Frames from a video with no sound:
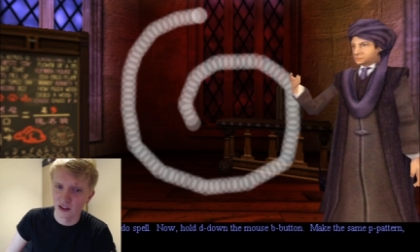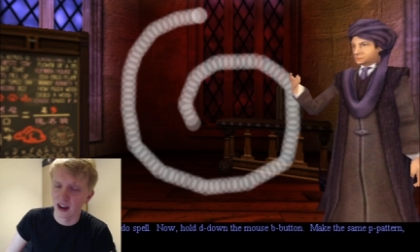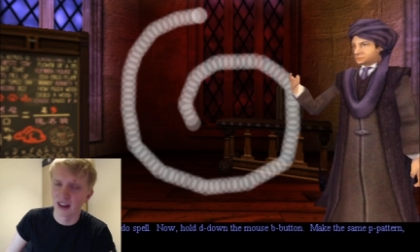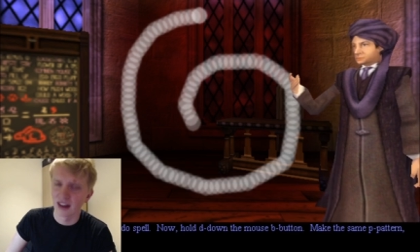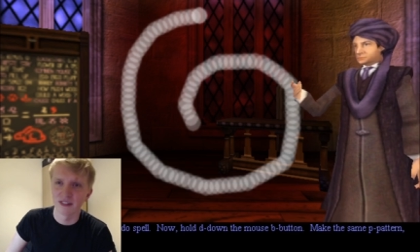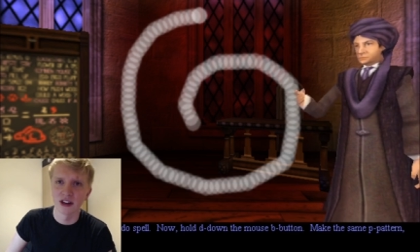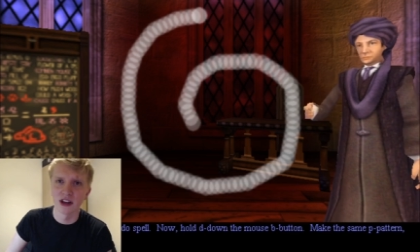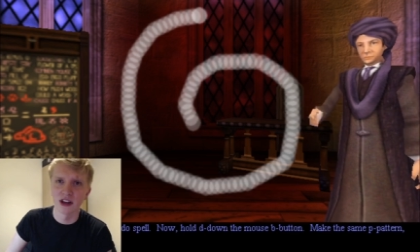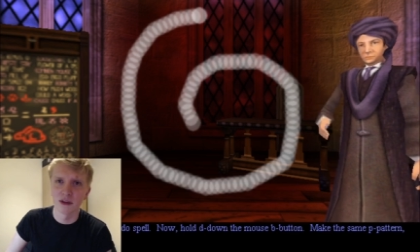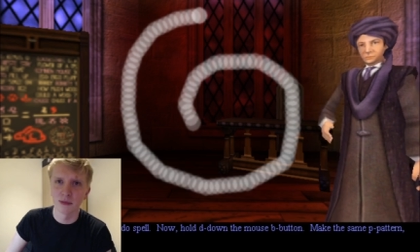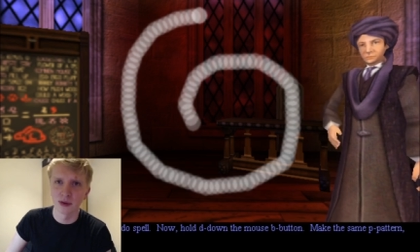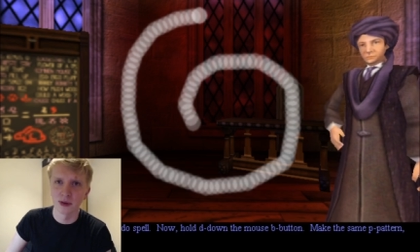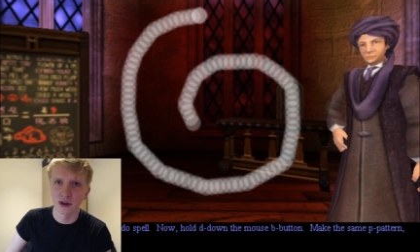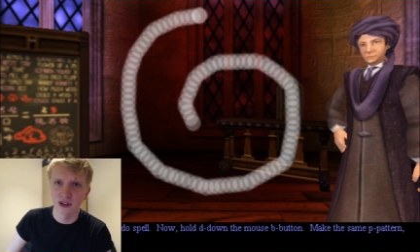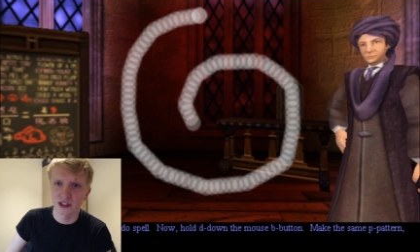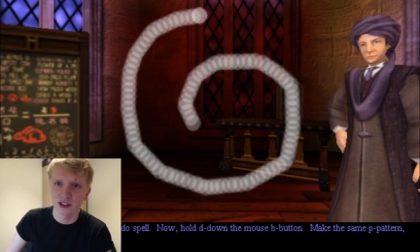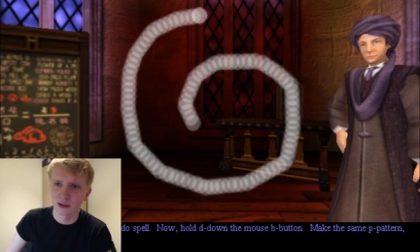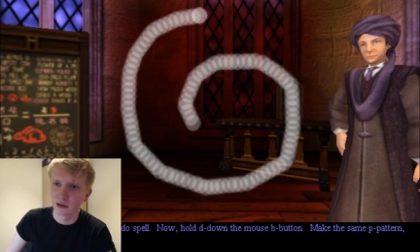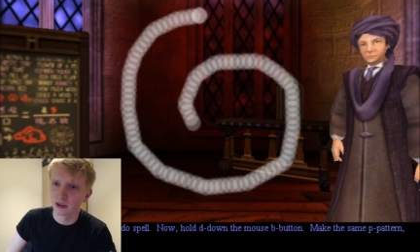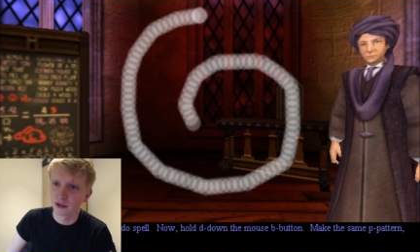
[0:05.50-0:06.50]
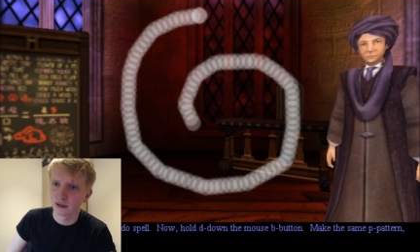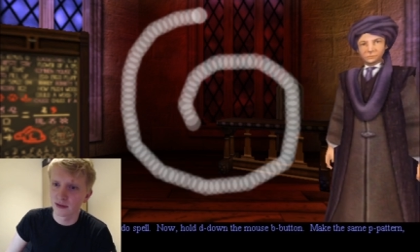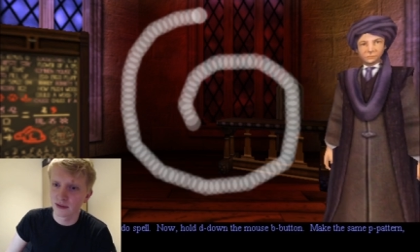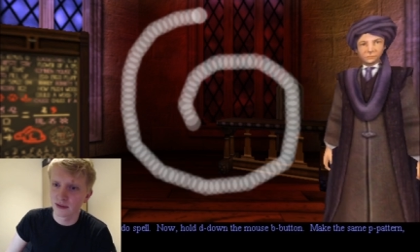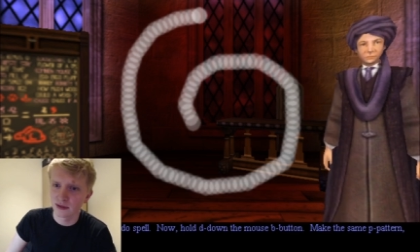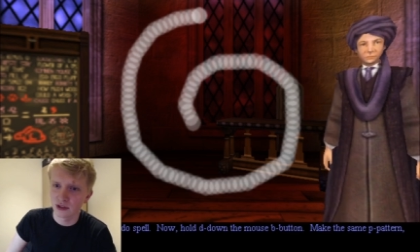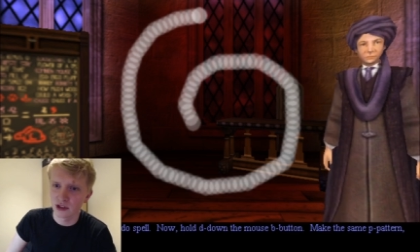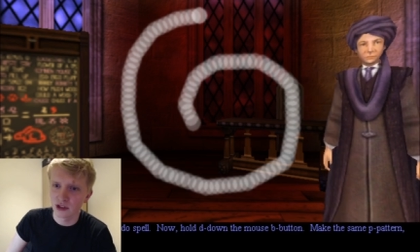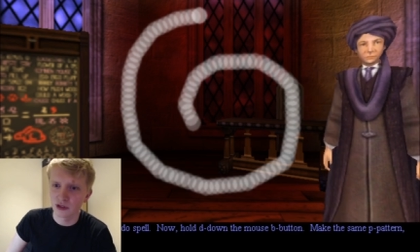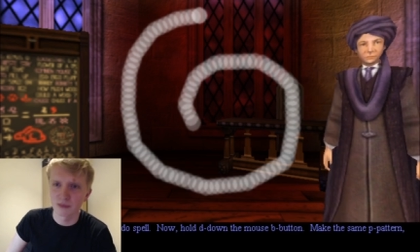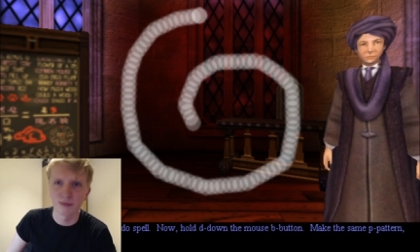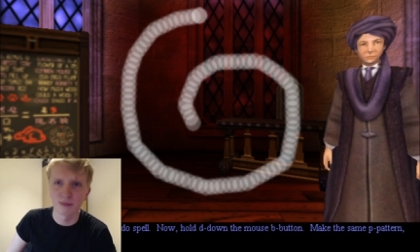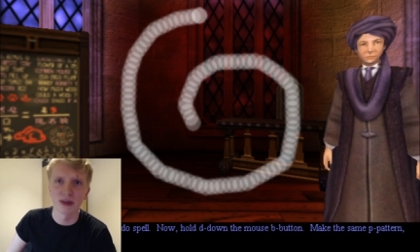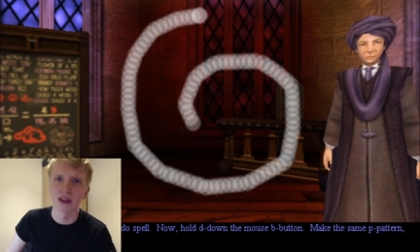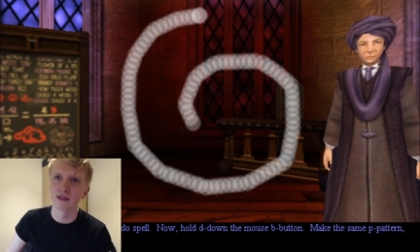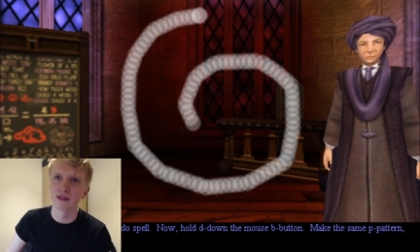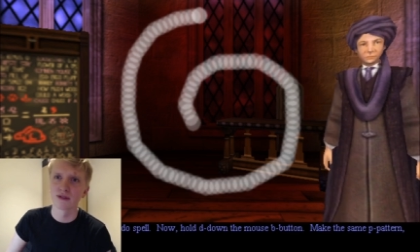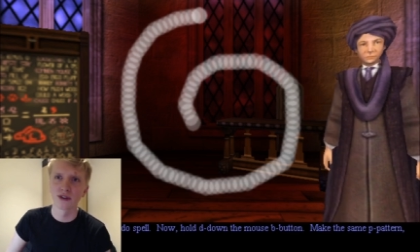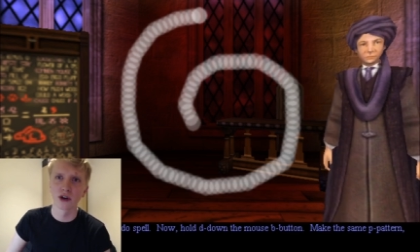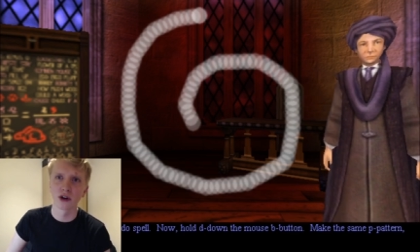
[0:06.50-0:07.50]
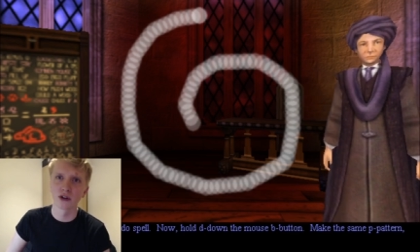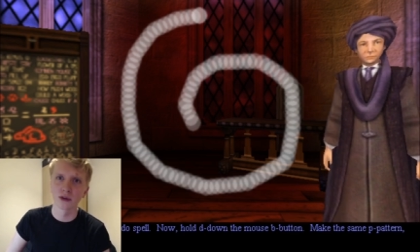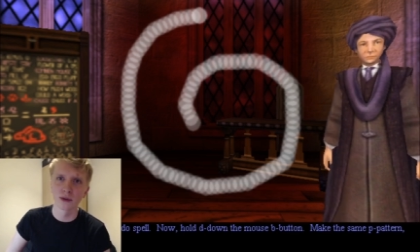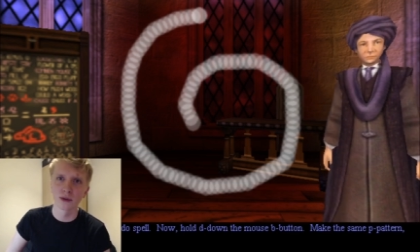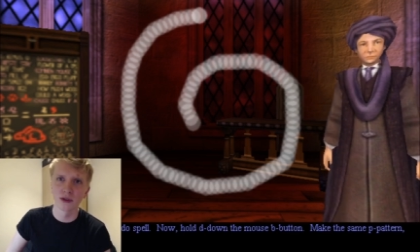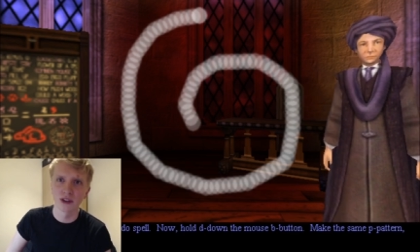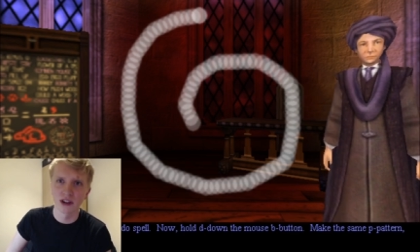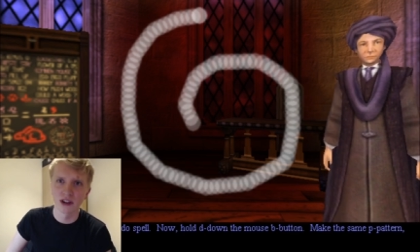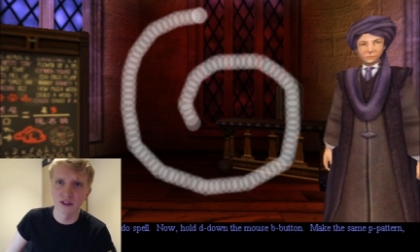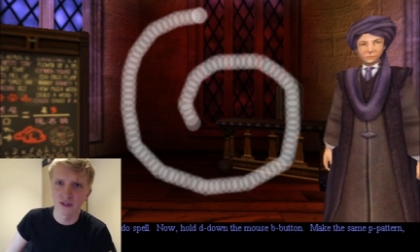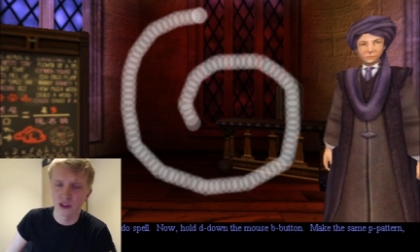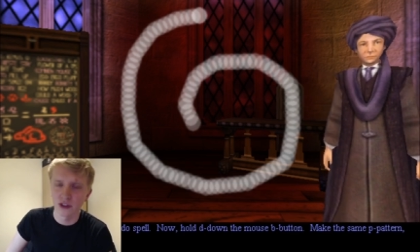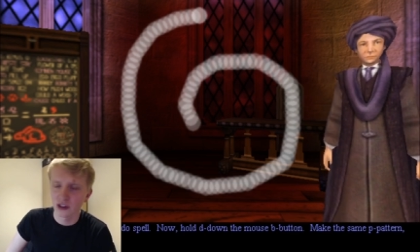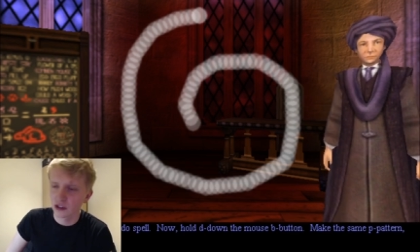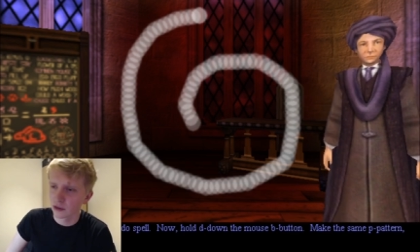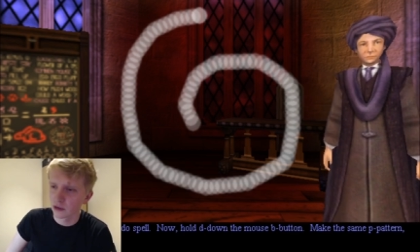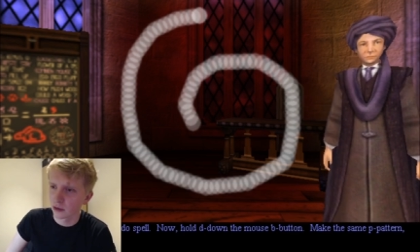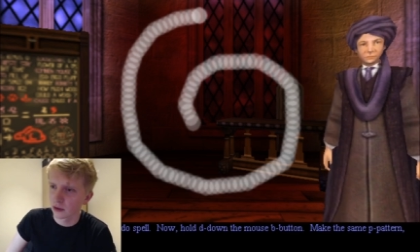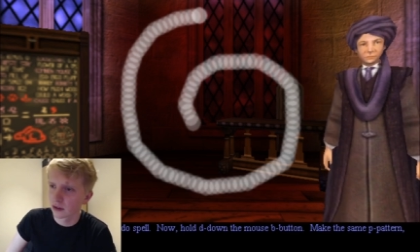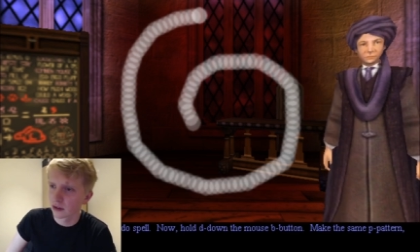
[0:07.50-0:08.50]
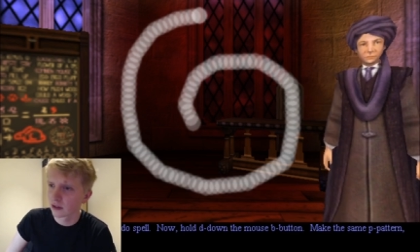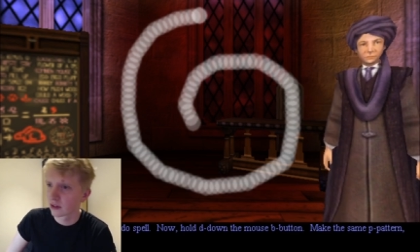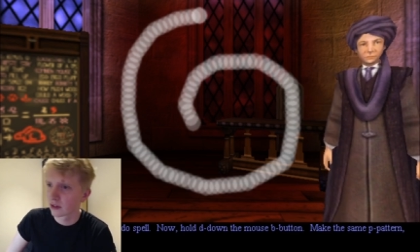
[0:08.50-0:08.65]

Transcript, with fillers: have it in the books, it would have just beaten Voldemort in the first one.